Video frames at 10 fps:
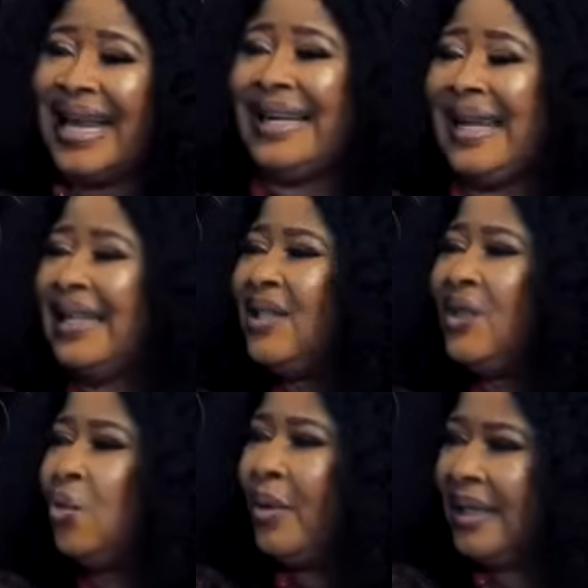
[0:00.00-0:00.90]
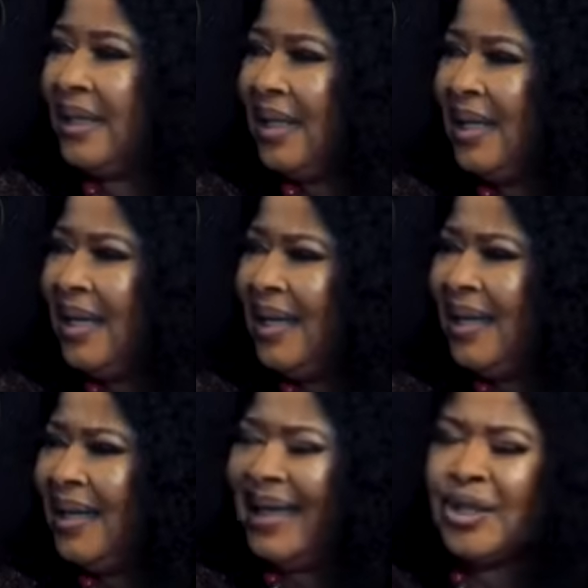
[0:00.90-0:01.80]
the others do it.
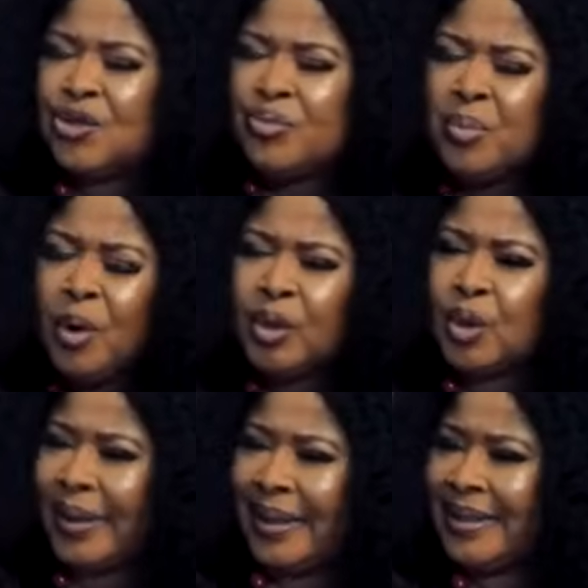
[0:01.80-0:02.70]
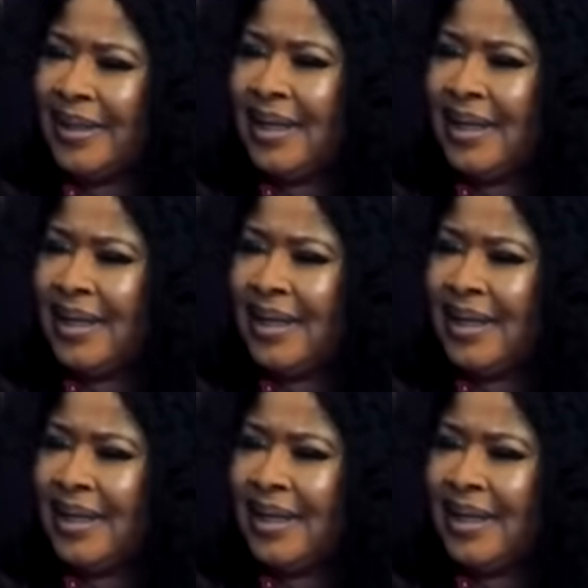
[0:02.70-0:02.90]
There should be more to it.